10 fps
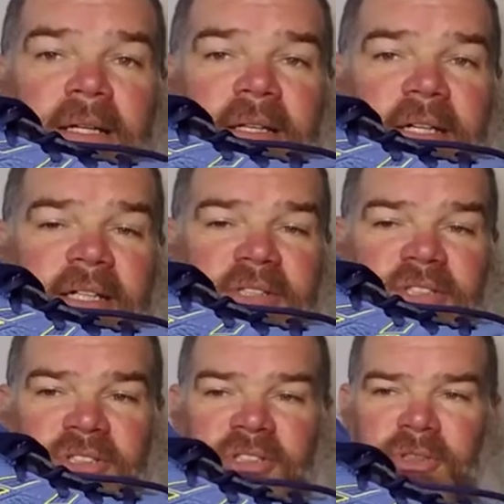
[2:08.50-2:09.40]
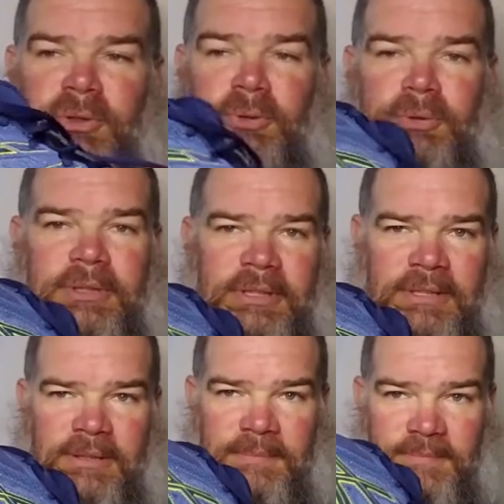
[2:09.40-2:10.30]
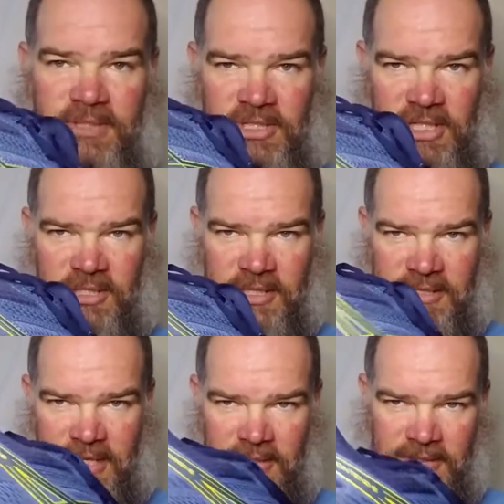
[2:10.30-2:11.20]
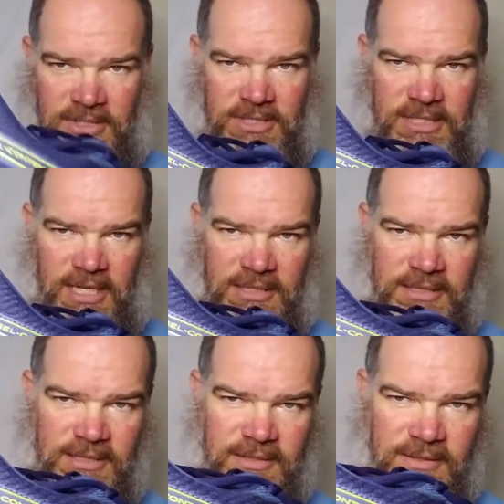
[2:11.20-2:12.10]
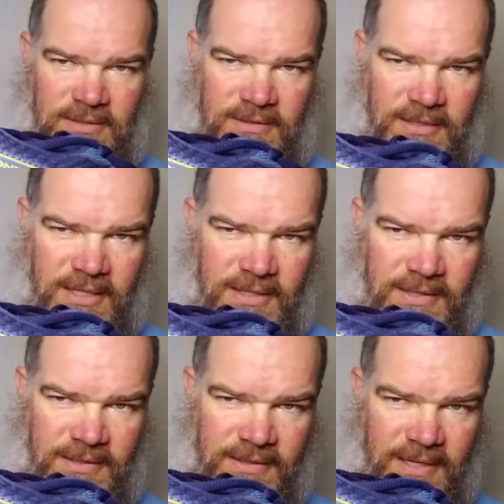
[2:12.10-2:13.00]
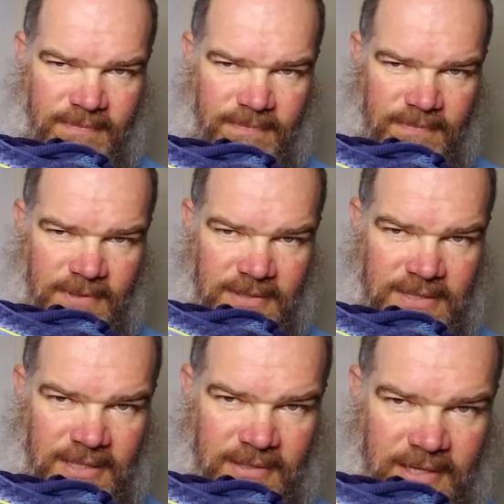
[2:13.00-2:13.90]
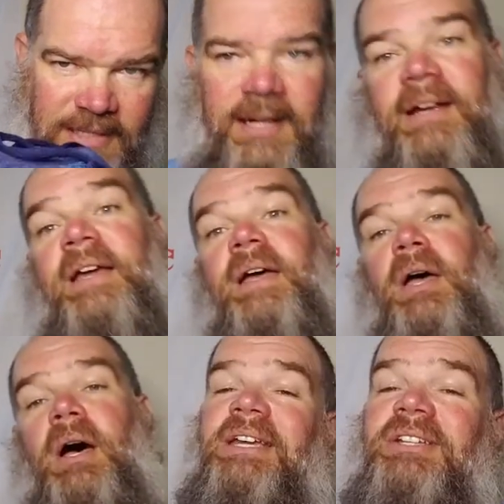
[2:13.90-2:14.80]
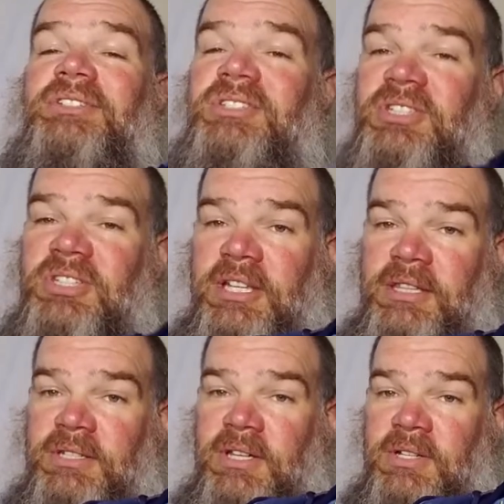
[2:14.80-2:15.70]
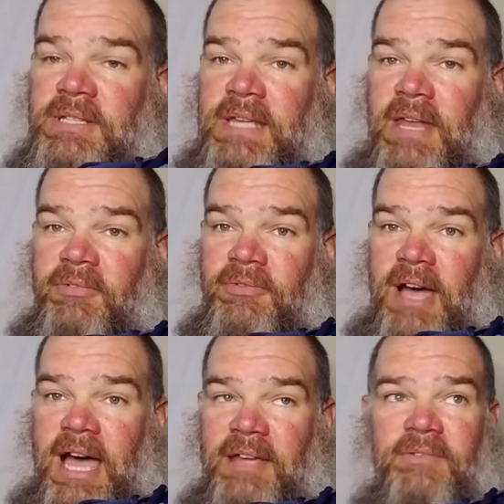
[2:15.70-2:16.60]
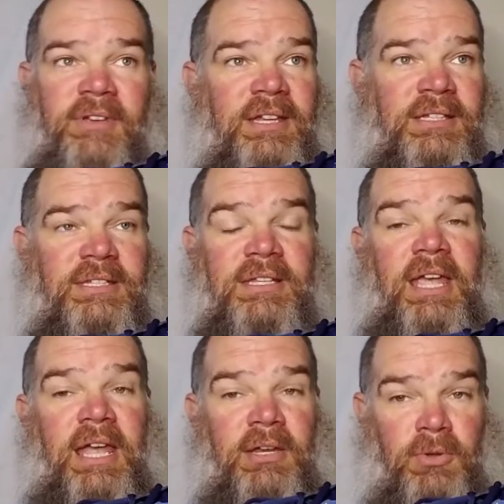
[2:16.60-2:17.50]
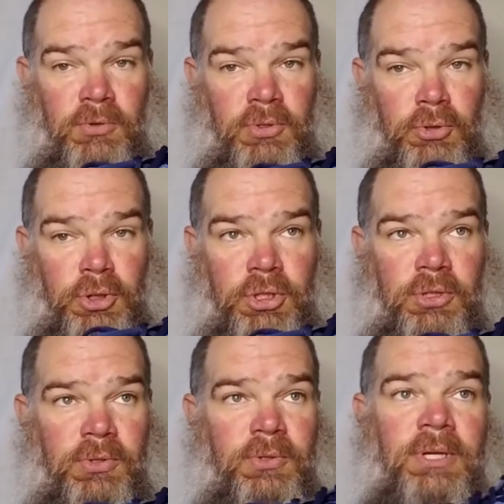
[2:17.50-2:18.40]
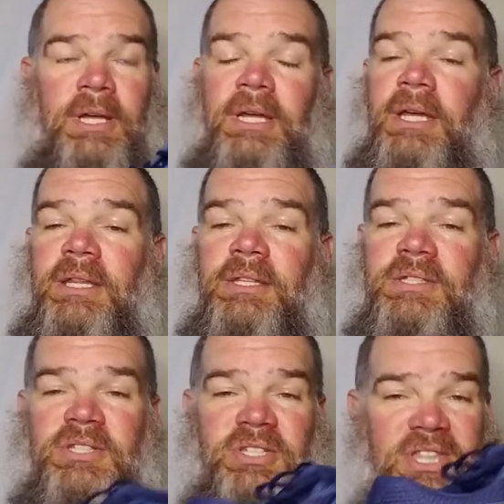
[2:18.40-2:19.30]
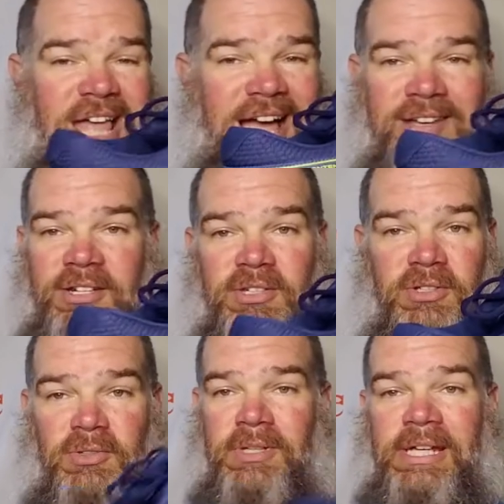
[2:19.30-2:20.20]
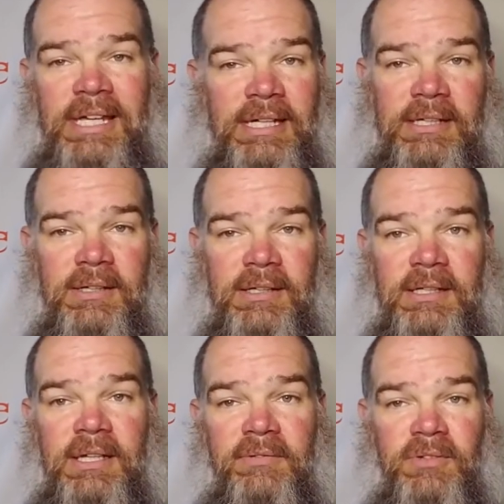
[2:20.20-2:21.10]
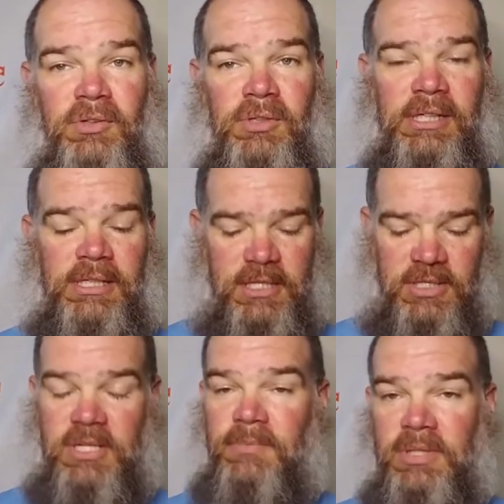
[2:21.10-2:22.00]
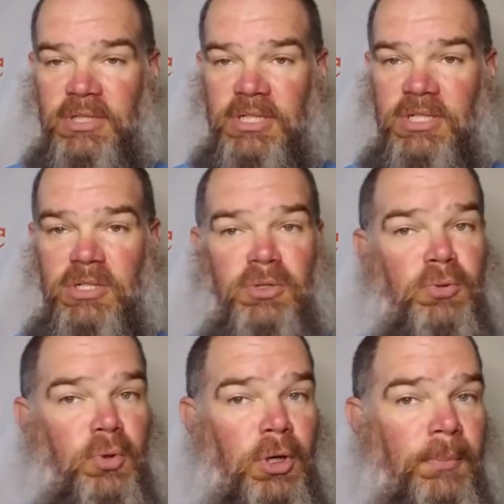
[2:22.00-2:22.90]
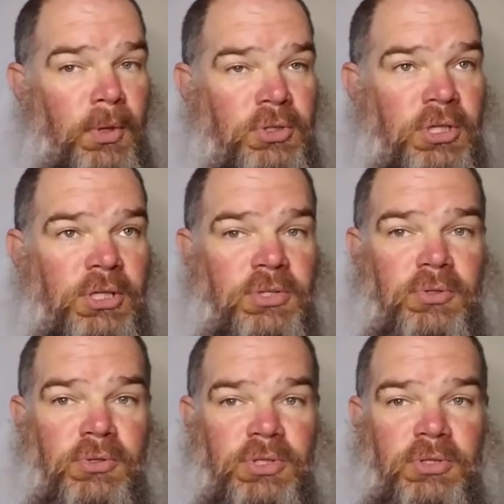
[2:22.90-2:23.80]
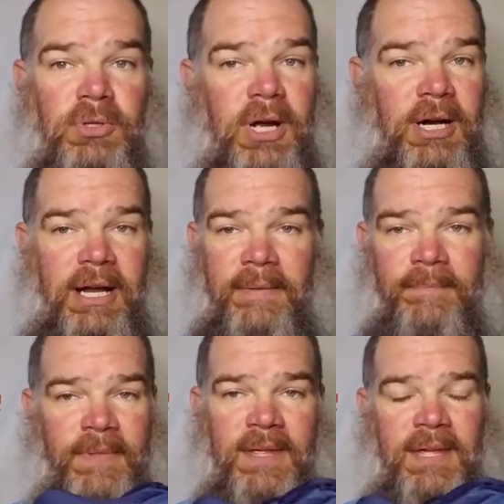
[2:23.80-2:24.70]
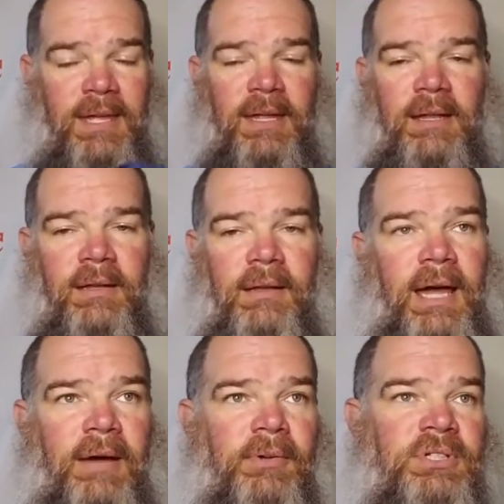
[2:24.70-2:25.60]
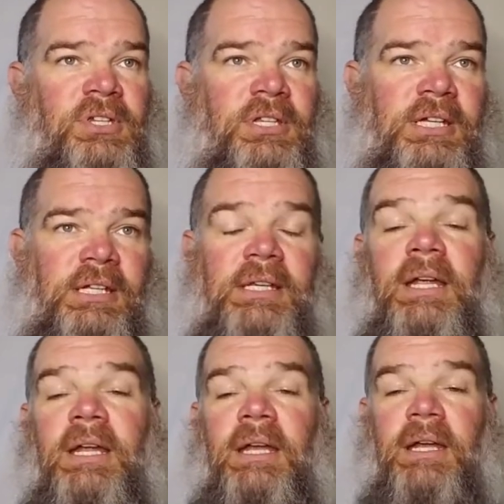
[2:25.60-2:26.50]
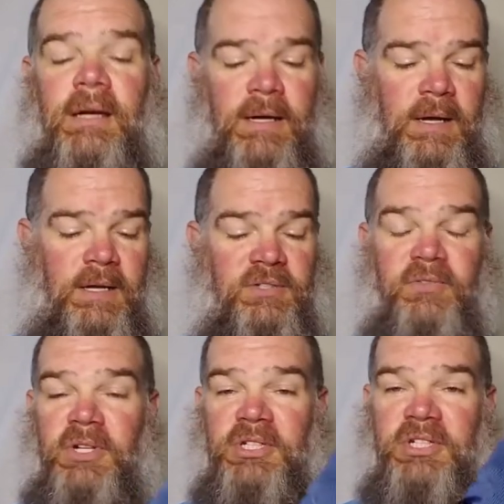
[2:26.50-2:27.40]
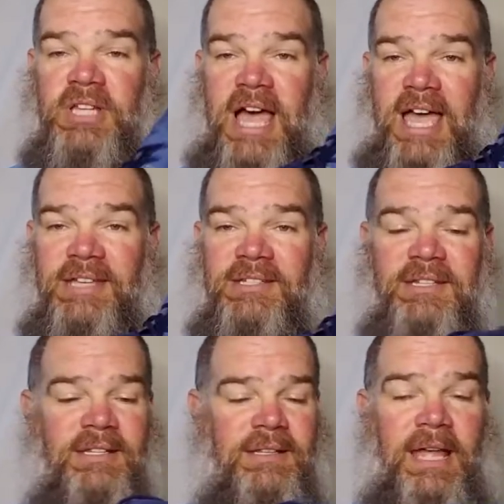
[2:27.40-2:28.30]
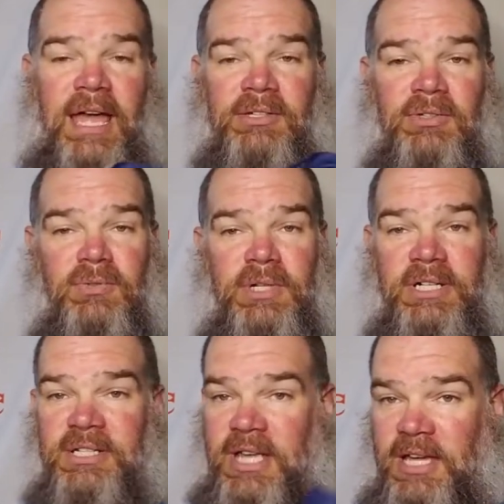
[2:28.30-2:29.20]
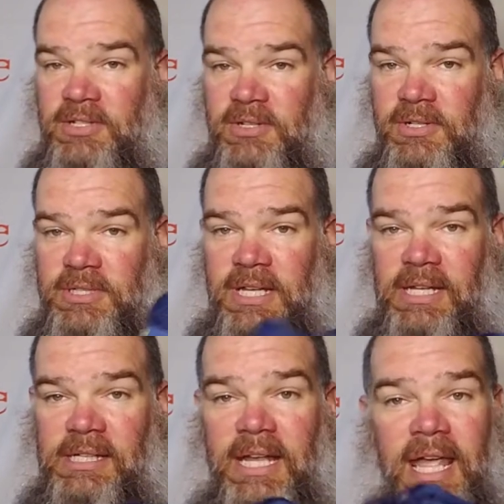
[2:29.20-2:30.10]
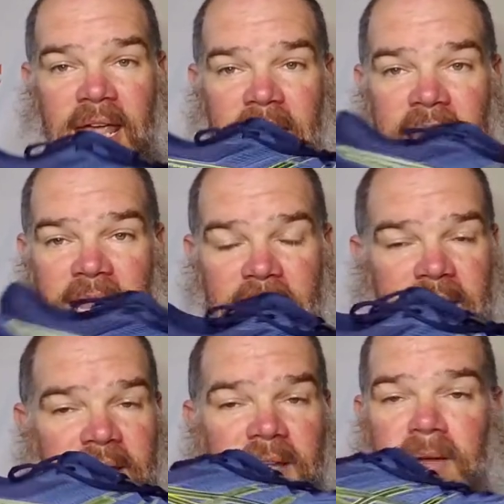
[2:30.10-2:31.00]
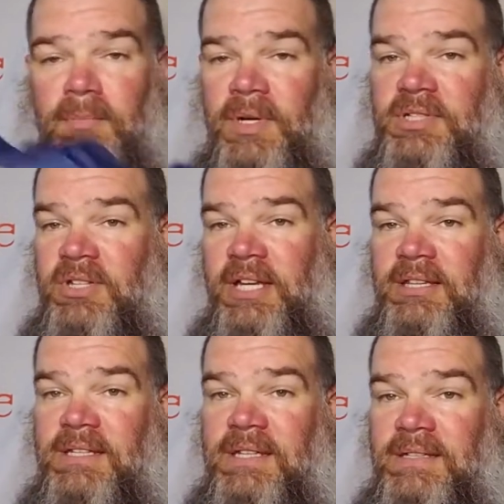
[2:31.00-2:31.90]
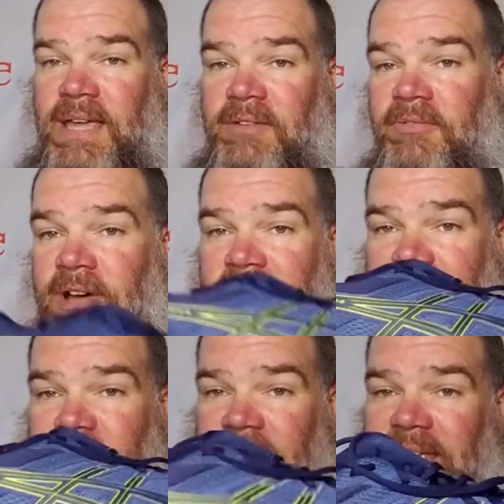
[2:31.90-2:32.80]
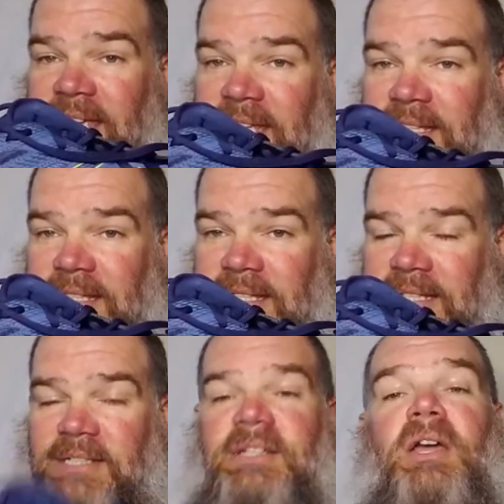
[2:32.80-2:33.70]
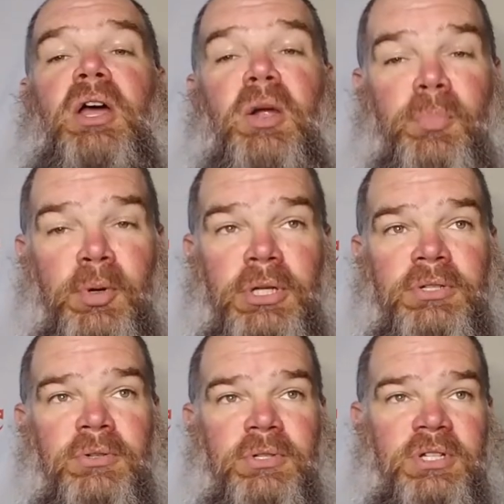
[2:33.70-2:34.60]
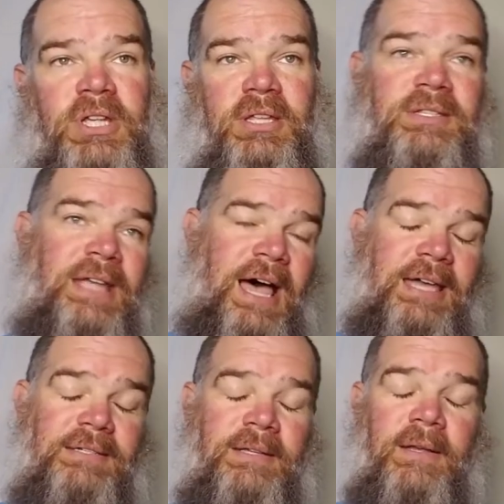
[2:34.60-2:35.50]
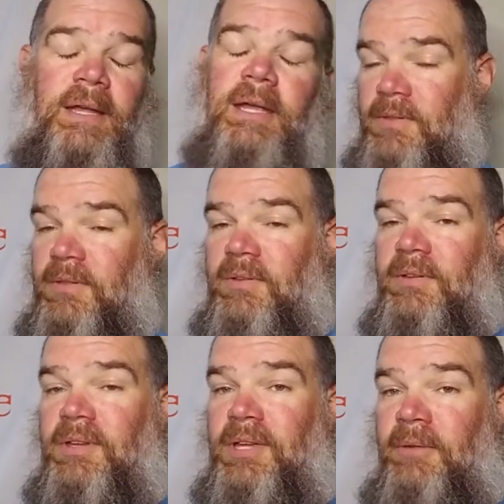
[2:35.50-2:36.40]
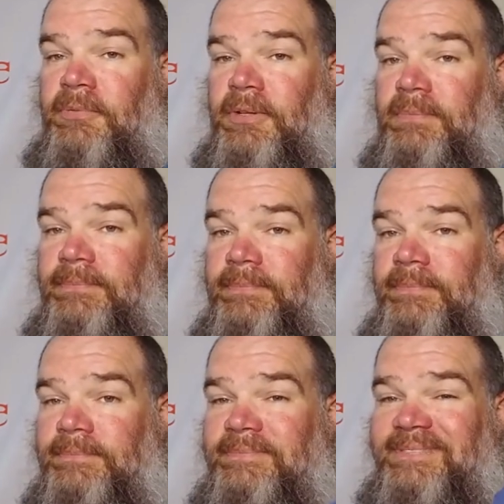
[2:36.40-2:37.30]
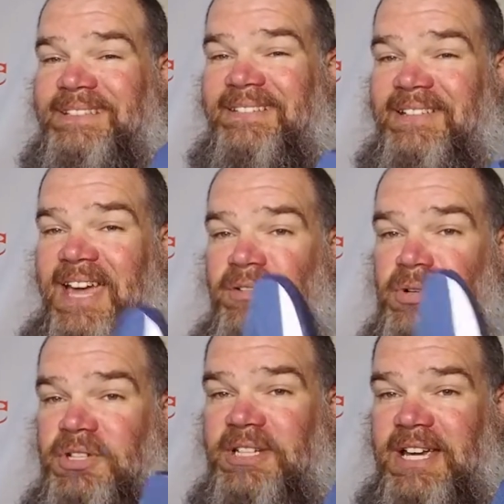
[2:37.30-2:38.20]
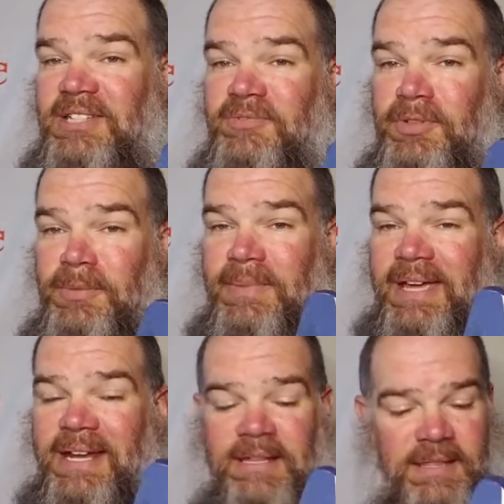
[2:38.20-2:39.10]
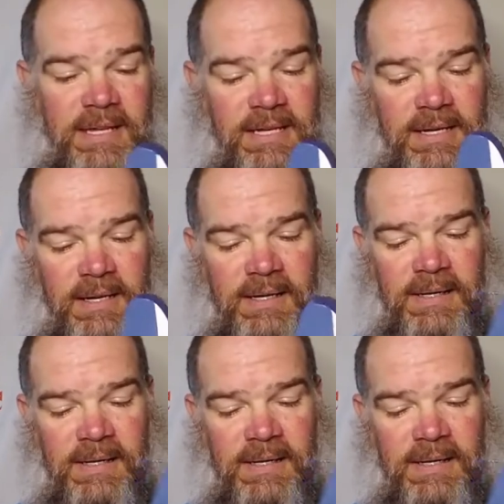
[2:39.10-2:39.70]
there's the shoe, the Gel Contend 6. Yep, you see it right there. Just like the Gel Contend 5, it's a neutral shoe. This is not going to do you any good if you need a stability shoe or a motion control shoe, all right? Not what you need. As far as size, I do wear a size 13, and much like the Contend 5, these are pretty true to size. Comfort, they've got a really nice footbed, I think.